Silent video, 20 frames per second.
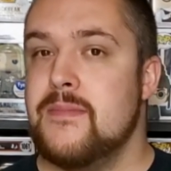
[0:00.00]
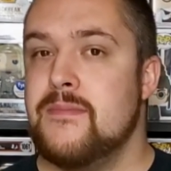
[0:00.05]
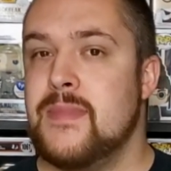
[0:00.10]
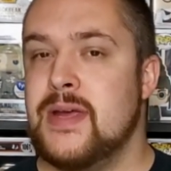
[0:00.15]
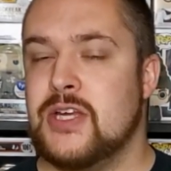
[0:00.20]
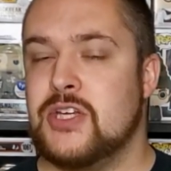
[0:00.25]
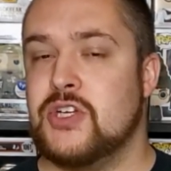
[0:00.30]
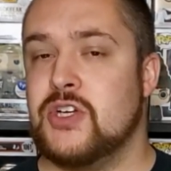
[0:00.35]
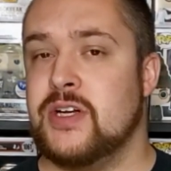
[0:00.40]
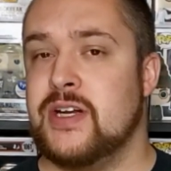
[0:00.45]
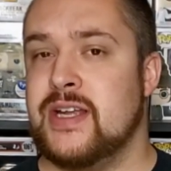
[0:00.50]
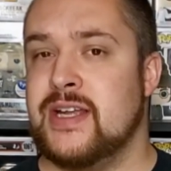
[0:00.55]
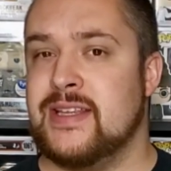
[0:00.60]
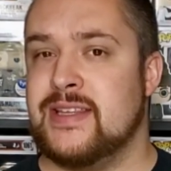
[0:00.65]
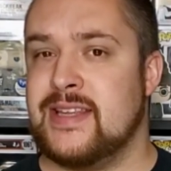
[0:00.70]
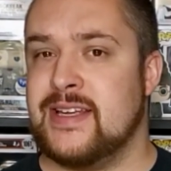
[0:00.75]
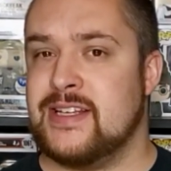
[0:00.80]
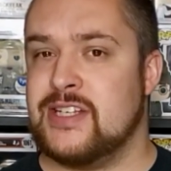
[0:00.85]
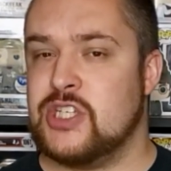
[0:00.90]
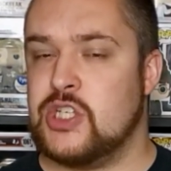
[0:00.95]
Make sure to
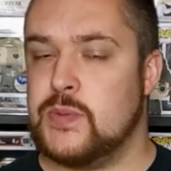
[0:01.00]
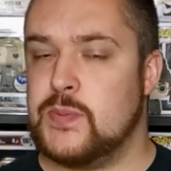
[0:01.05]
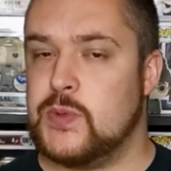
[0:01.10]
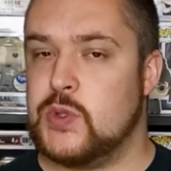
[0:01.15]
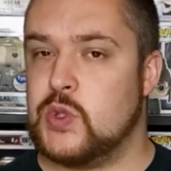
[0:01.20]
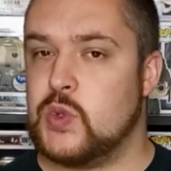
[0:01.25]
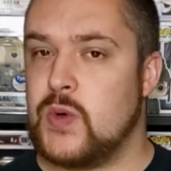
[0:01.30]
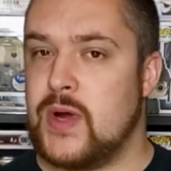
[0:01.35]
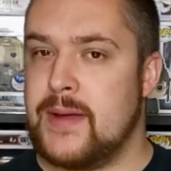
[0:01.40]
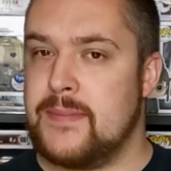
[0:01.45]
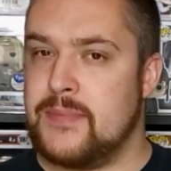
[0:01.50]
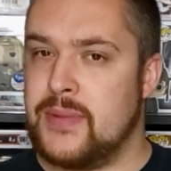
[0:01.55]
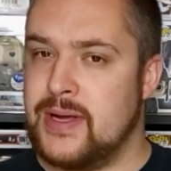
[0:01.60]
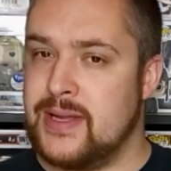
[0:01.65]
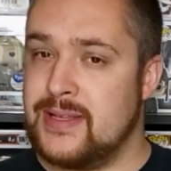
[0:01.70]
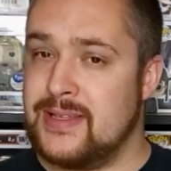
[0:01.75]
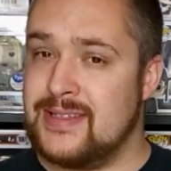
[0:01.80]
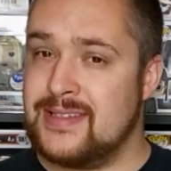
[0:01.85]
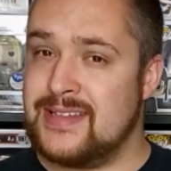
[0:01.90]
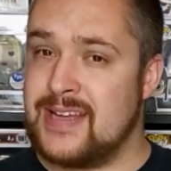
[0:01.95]
hit that subscribe
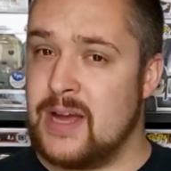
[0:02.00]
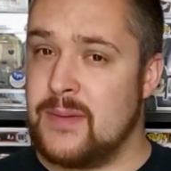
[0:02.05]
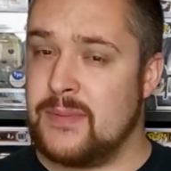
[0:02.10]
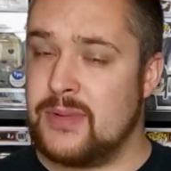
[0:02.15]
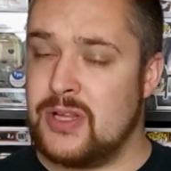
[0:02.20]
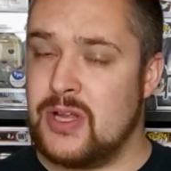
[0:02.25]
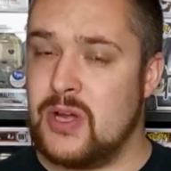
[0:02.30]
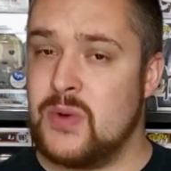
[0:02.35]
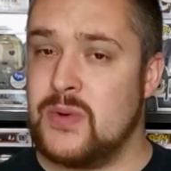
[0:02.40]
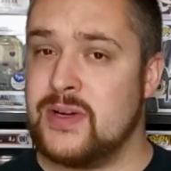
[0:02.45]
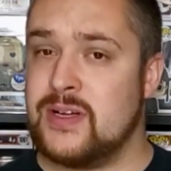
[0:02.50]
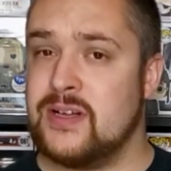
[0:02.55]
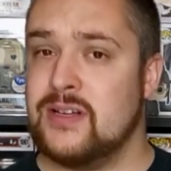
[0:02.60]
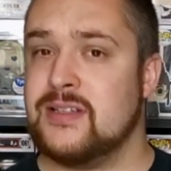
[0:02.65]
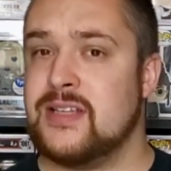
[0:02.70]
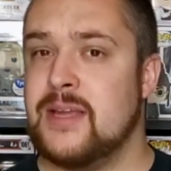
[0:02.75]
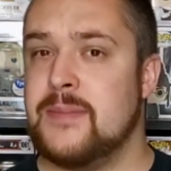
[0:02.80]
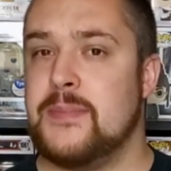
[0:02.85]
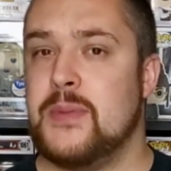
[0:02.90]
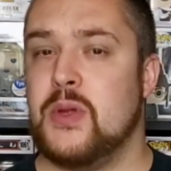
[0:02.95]
button down below and
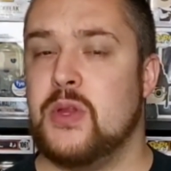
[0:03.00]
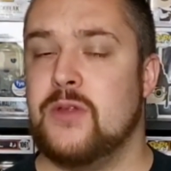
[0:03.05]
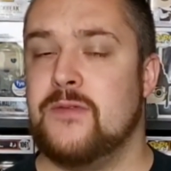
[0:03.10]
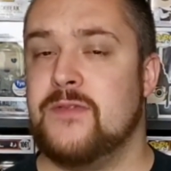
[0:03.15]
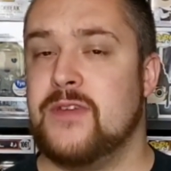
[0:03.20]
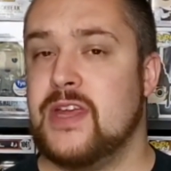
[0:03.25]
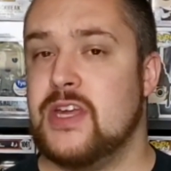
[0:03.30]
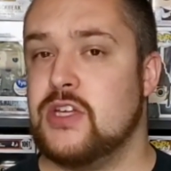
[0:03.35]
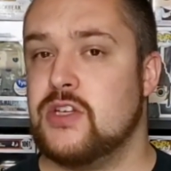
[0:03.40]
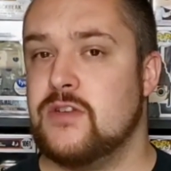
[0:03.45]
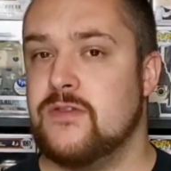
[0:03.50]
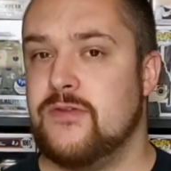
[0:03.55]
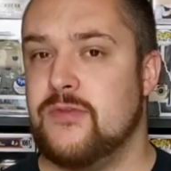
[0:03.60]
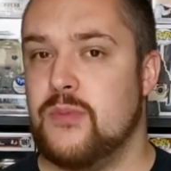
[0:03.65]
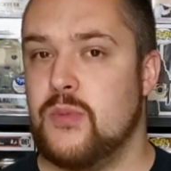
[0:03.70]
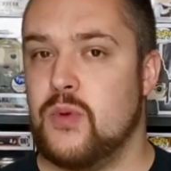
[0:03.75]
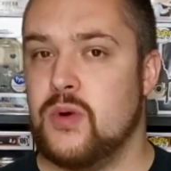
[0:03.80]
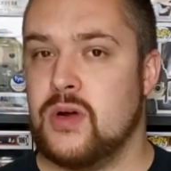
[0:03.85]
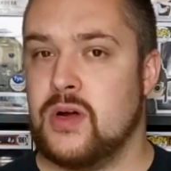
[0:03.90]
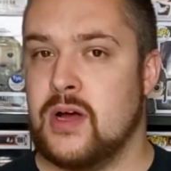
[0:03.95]
click that bell notification
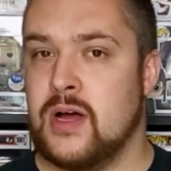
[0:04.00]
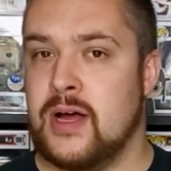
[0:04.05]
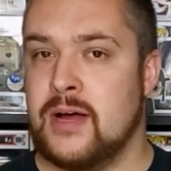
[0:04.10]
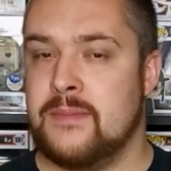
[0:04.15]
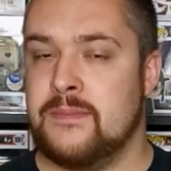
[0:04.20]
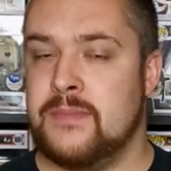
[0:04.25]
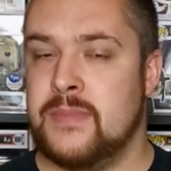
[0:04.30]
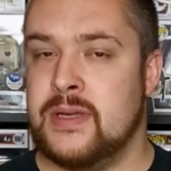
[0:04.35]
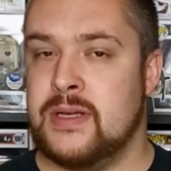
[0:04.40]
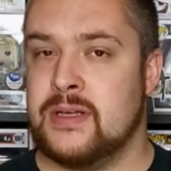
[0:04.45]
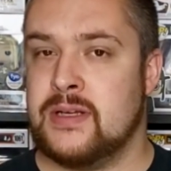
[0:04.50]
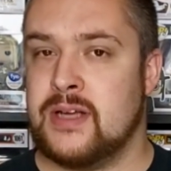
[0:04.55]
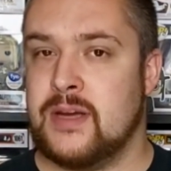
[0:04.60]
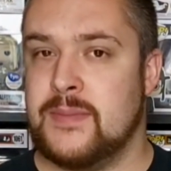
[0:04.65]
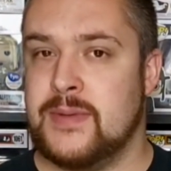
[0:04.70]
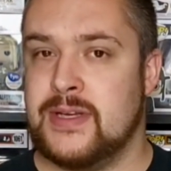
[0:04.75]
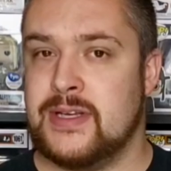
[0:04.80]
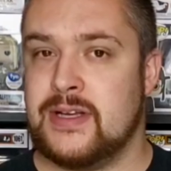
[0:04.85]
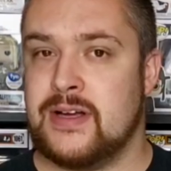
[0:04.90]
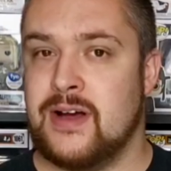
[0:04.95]
for more up and
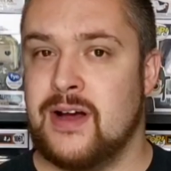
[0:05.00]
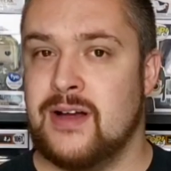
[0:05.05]
coming